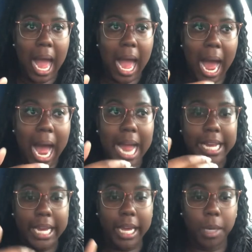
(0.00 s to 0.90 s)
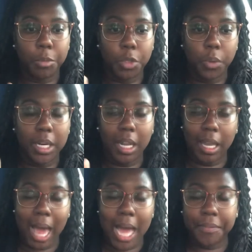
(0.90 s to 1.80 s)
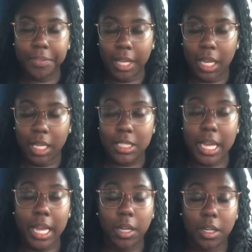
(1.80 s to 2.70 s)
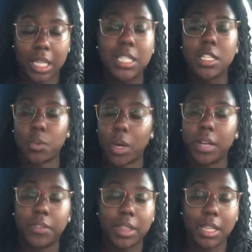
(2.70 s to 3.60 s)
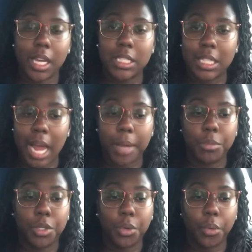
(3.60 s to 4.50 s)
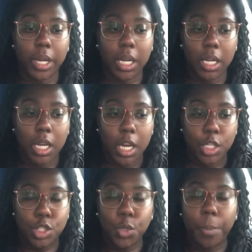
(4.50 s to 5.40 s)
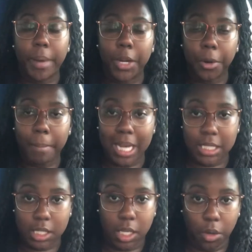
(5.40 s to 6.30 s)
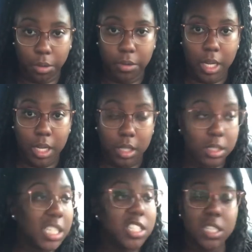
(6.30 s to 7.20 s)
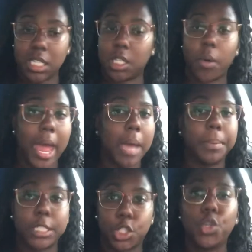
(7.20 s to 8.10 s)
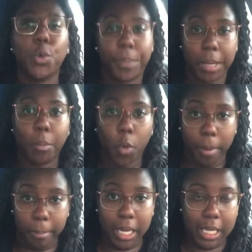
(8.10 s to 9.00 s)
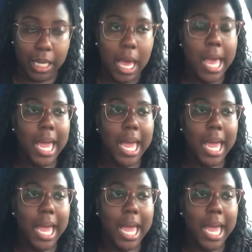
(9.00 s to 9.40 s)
I am doing a lot of things, and this is one of the things that I'm doing to better myself this just so happened to be more money.